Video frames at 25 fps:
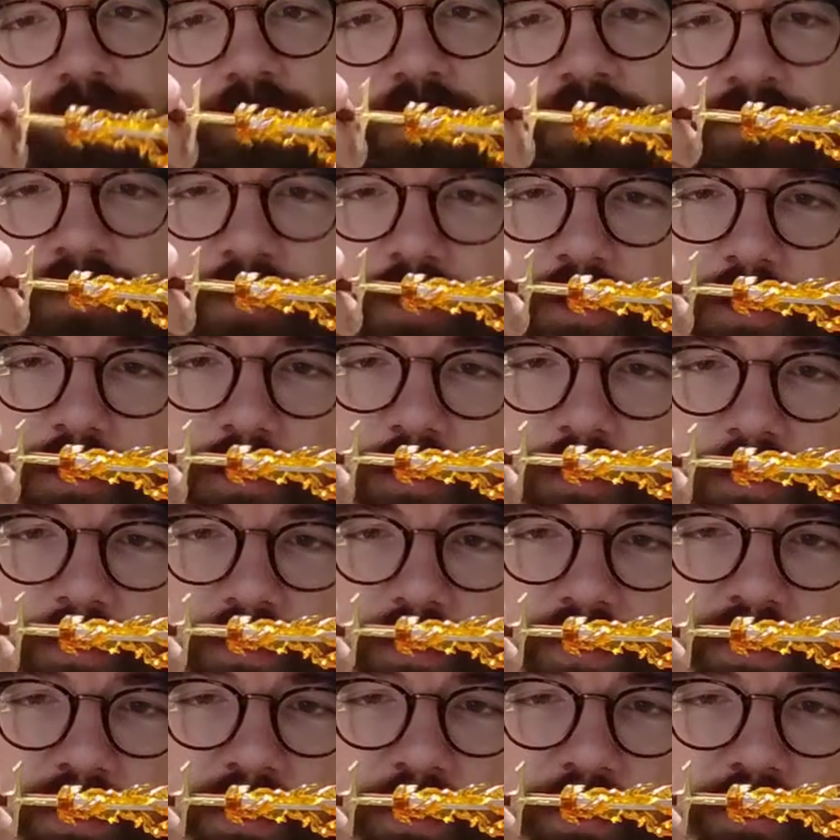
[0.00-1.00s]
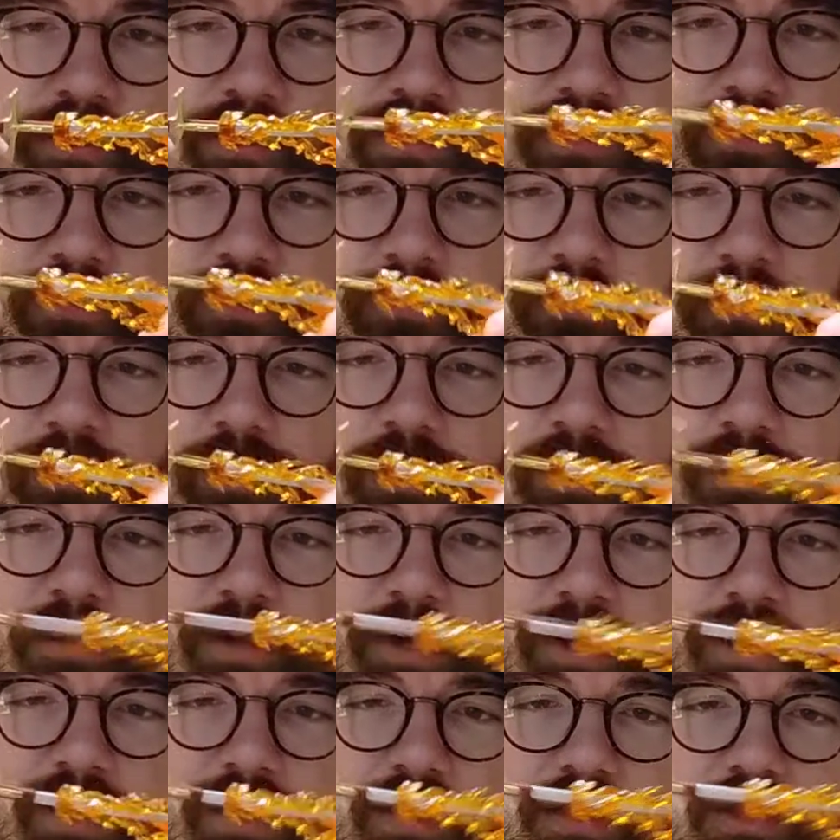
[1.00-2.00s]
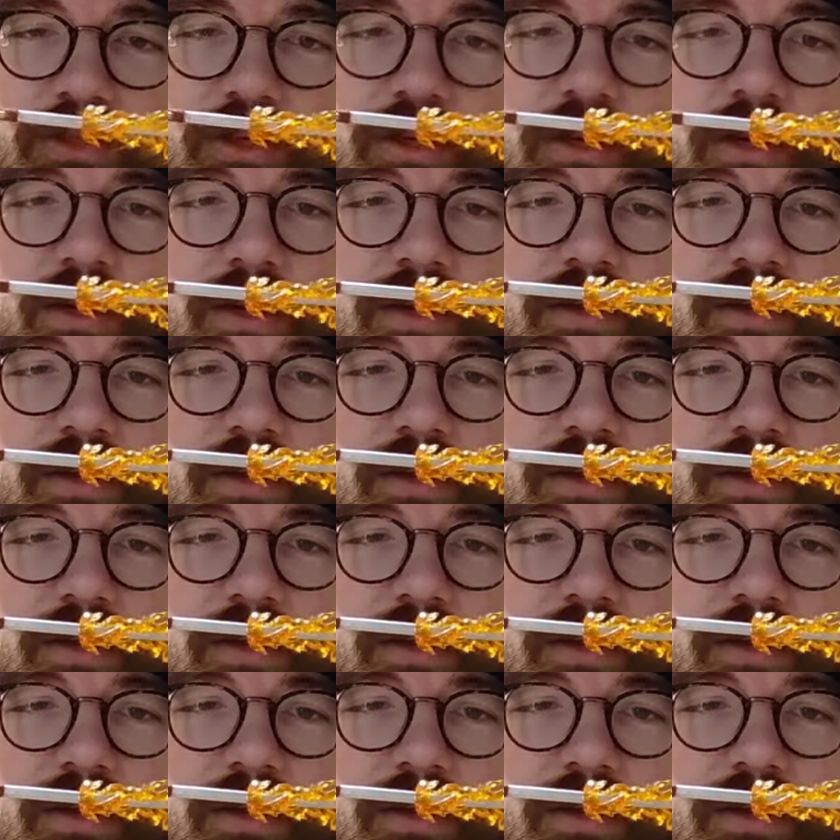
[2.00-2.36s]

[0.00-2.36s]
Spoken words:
It's very cool. I noticed this on the front of the package.